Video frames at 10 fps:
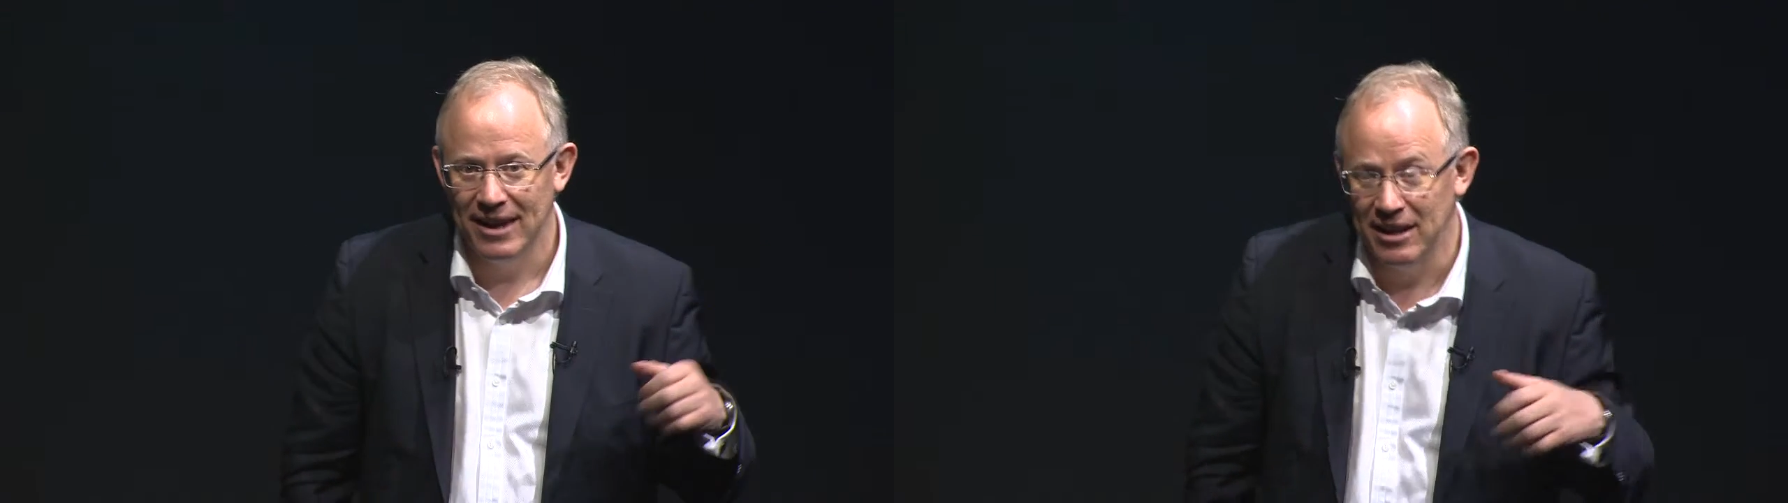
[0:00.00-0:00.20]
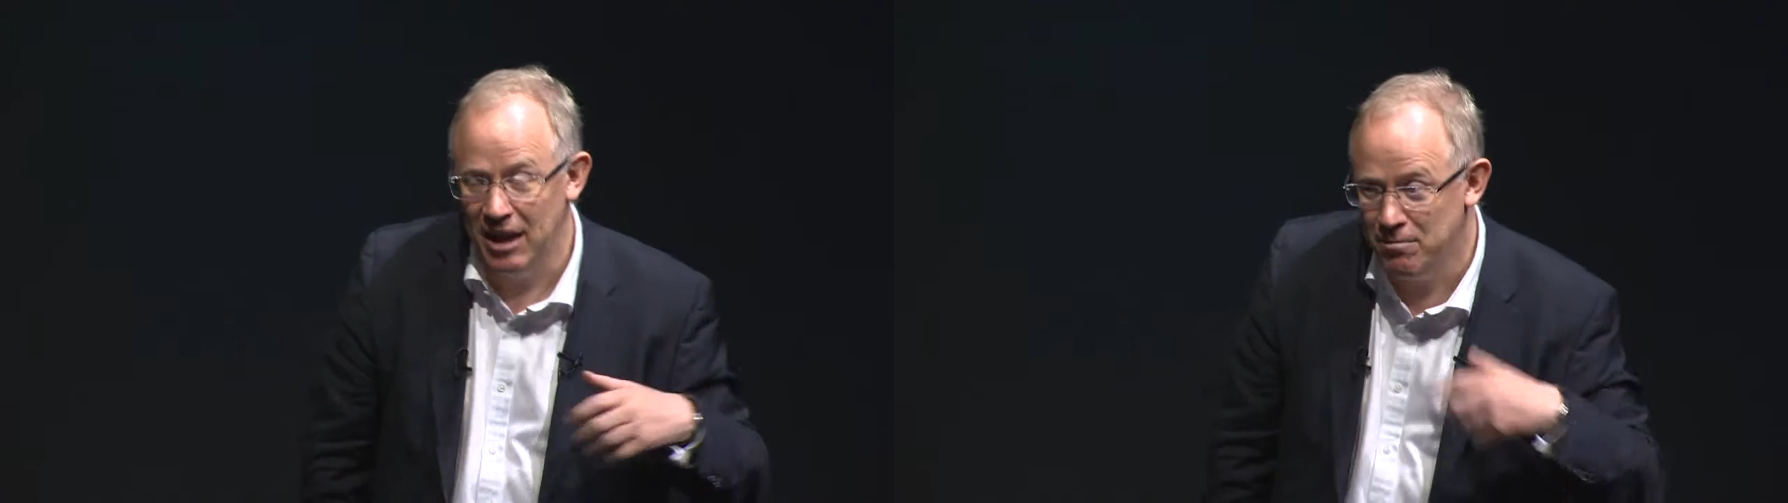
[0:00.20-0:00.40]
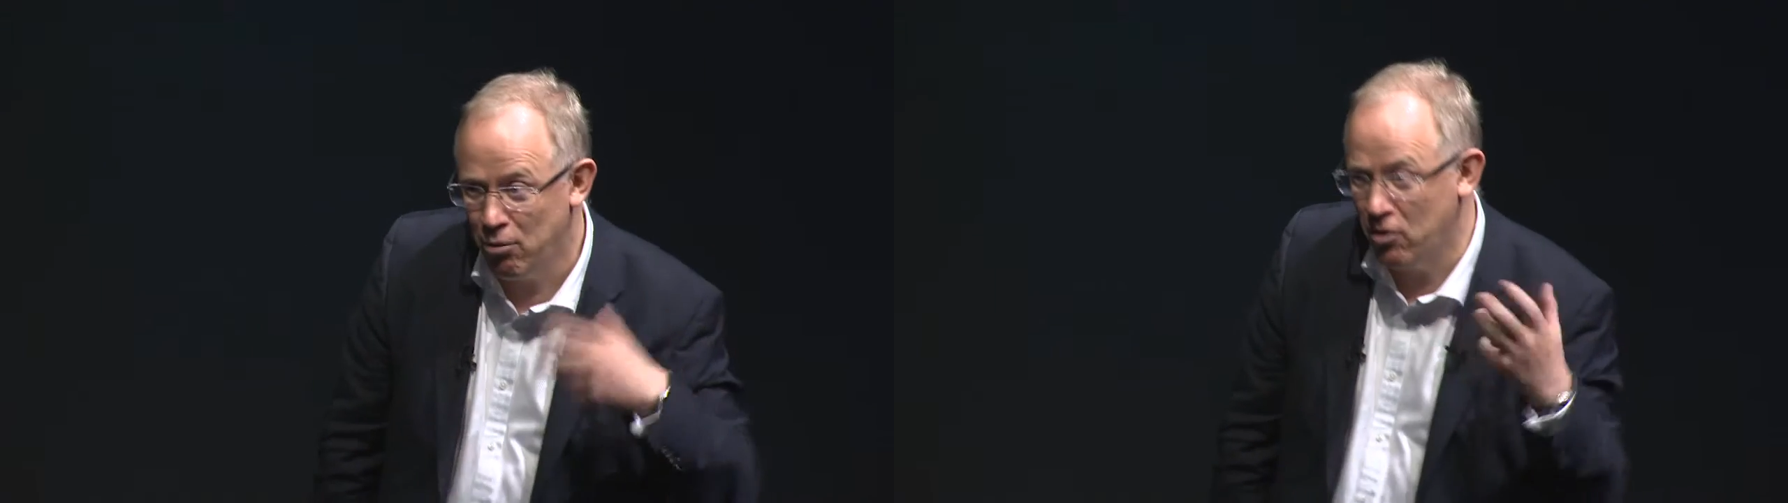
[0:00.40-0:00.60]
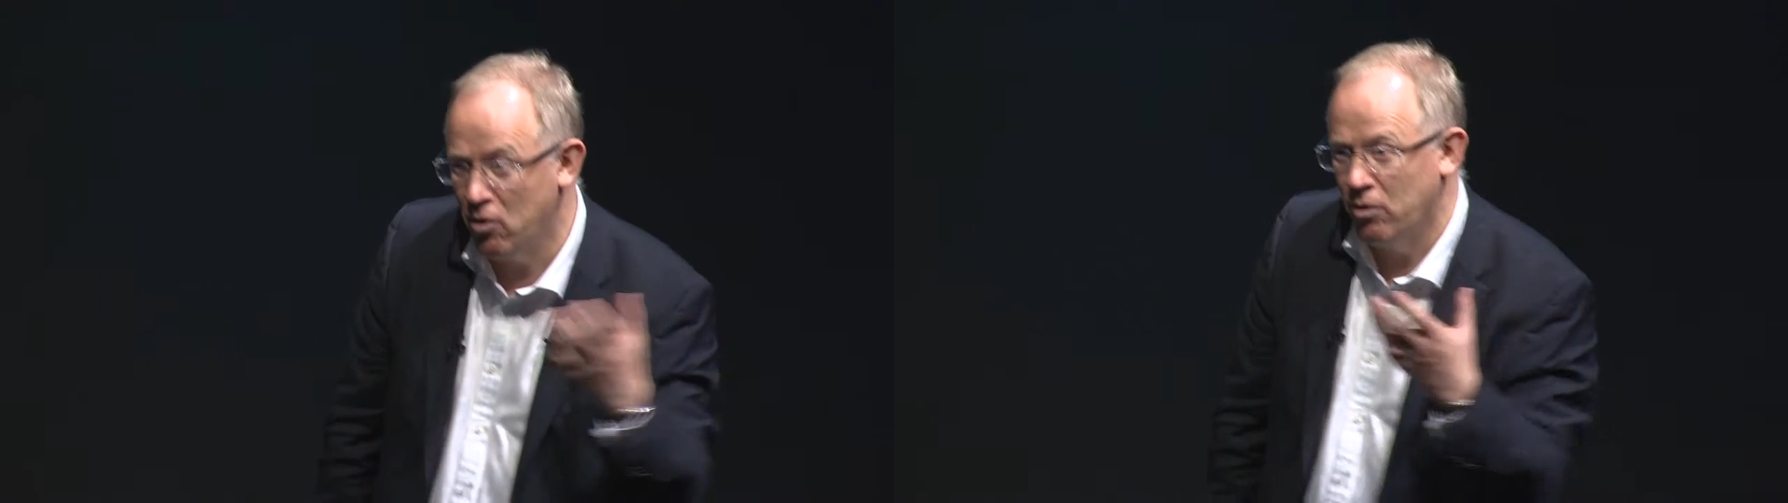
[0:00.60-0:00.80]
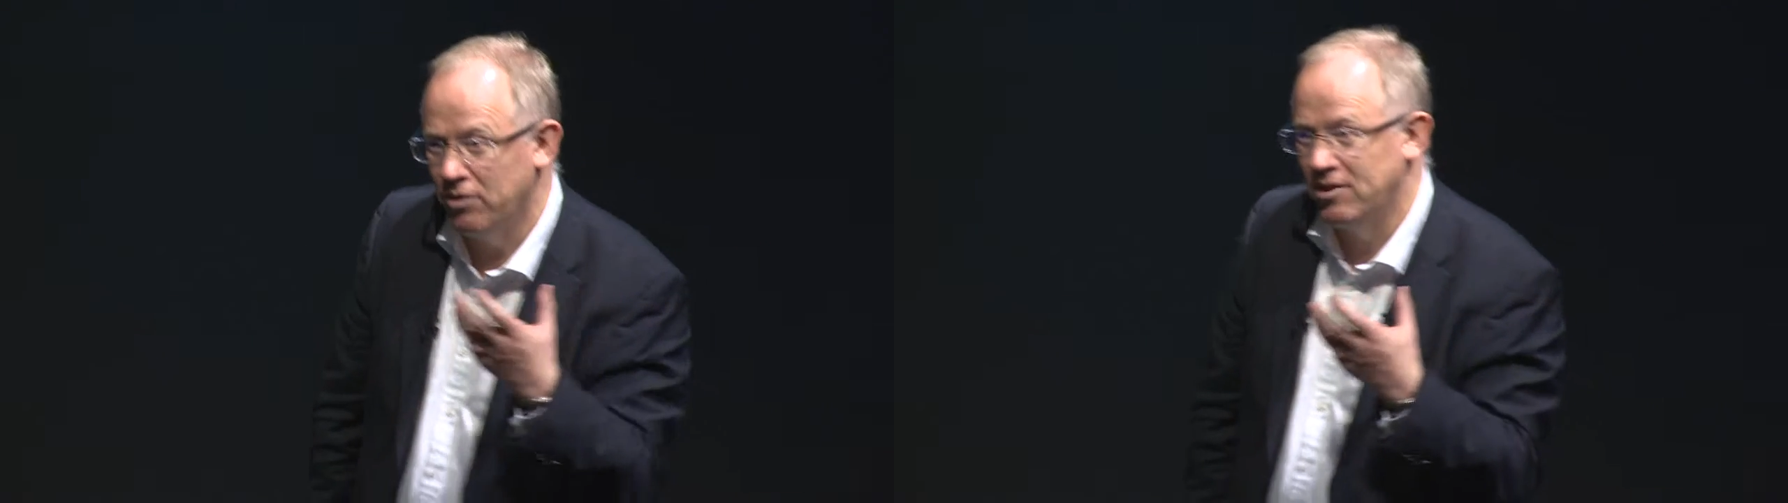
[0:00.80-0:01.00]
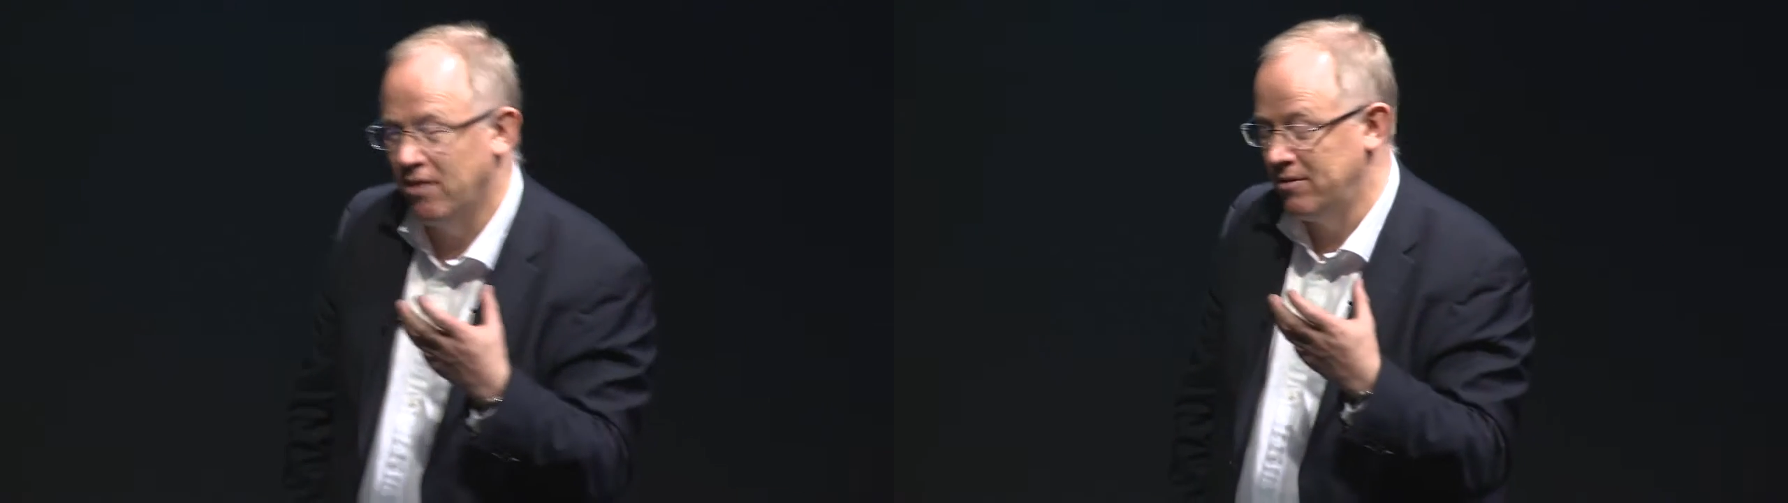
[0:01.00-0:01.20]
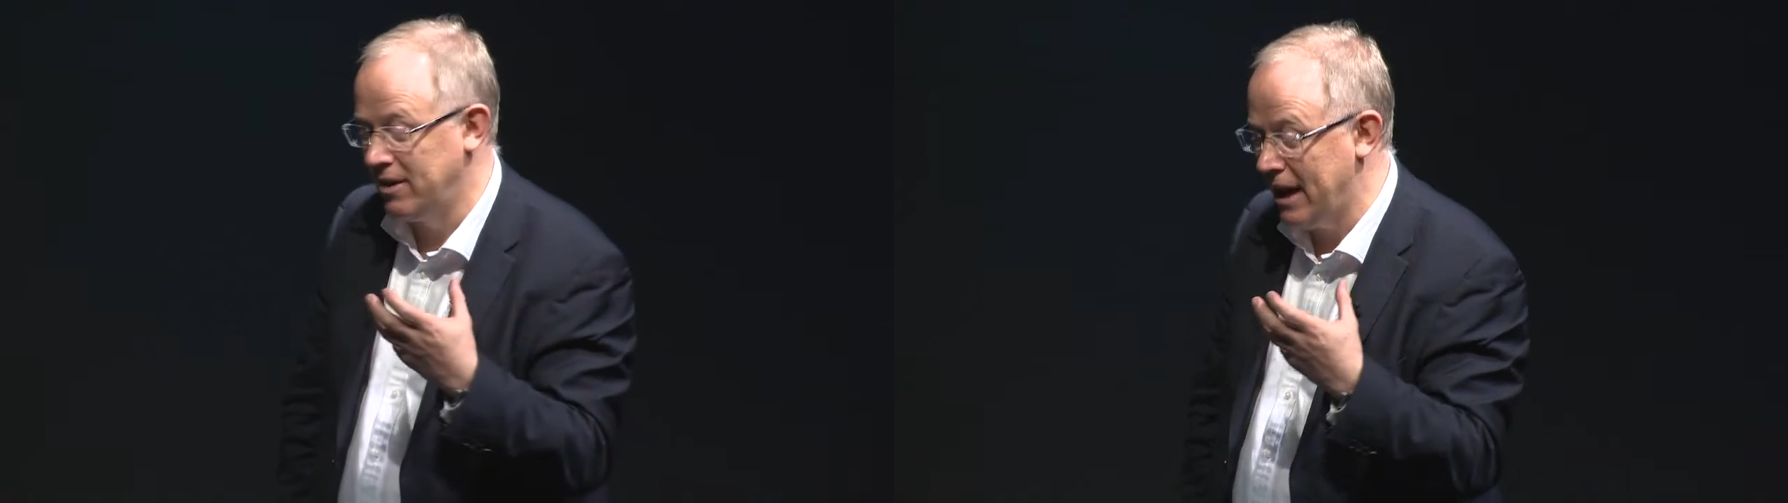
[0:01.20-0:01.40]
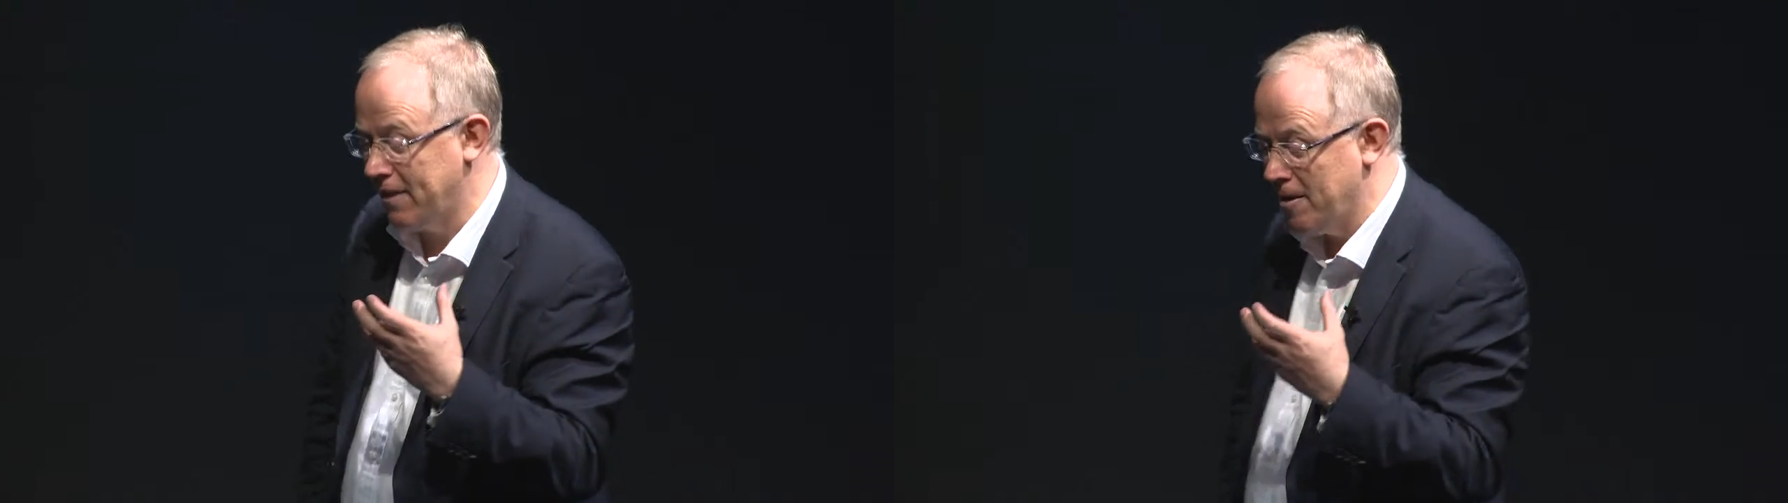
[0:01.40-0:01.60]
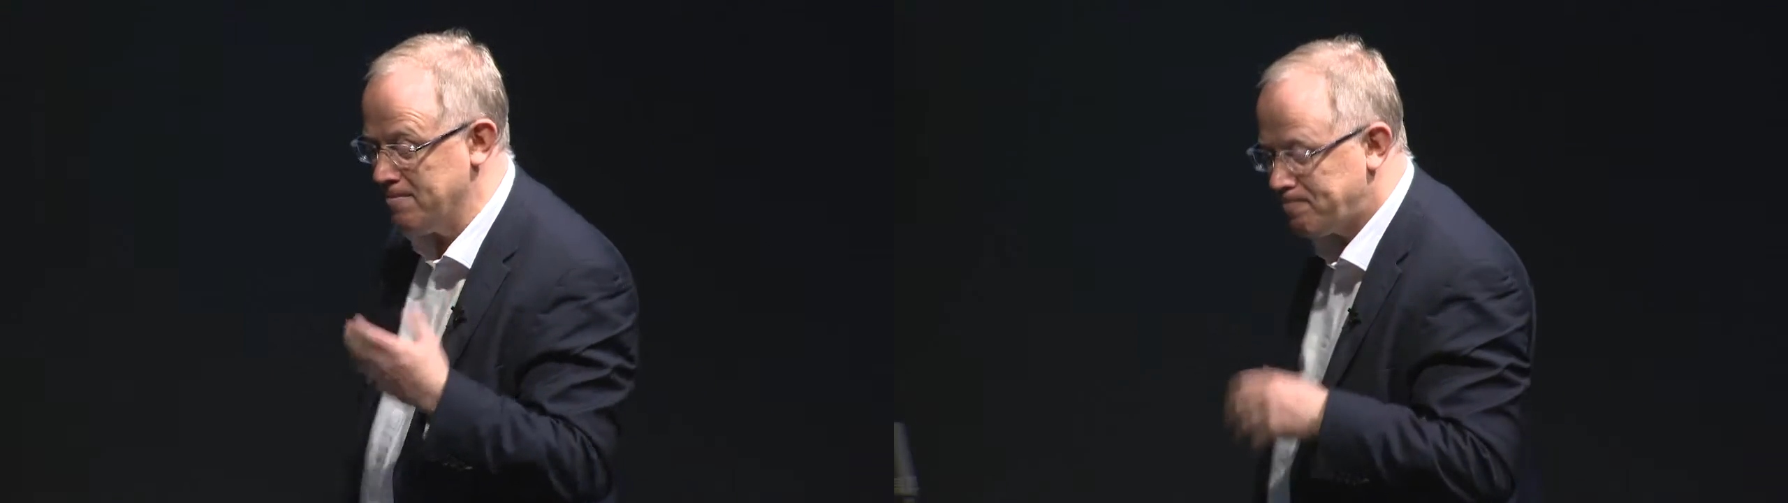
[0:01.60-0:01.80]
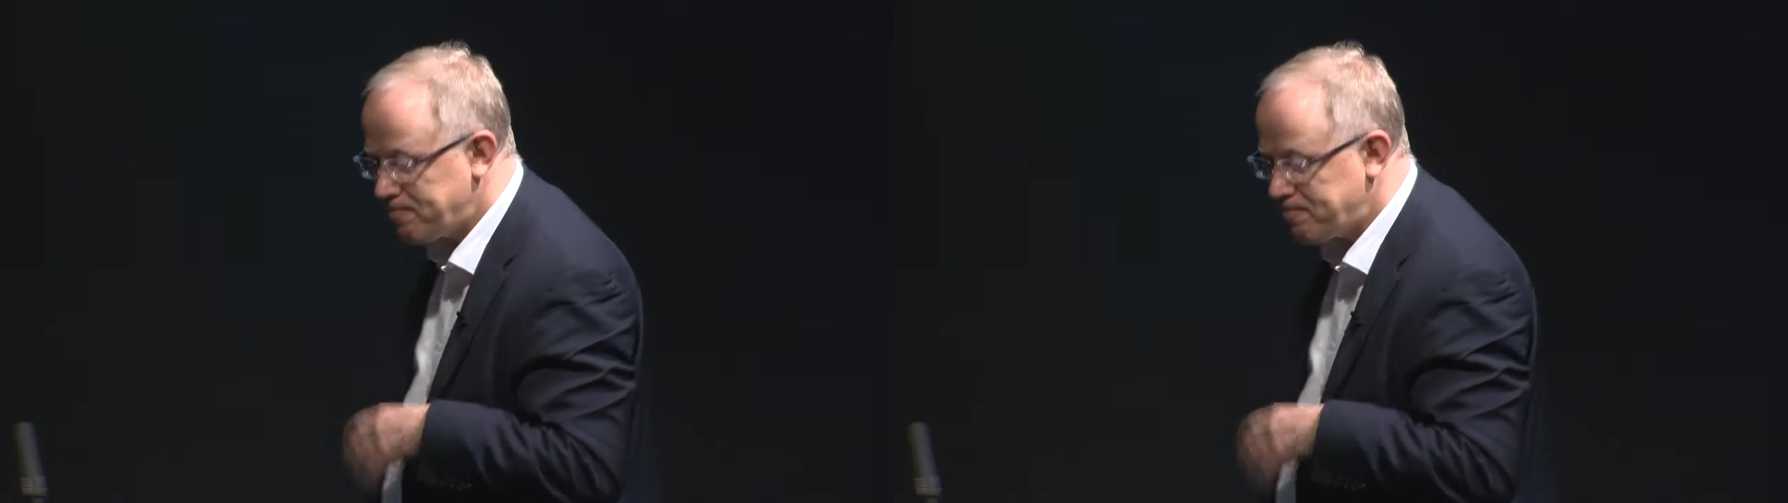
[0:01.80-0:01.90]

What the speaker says: in pulling all the stuff together.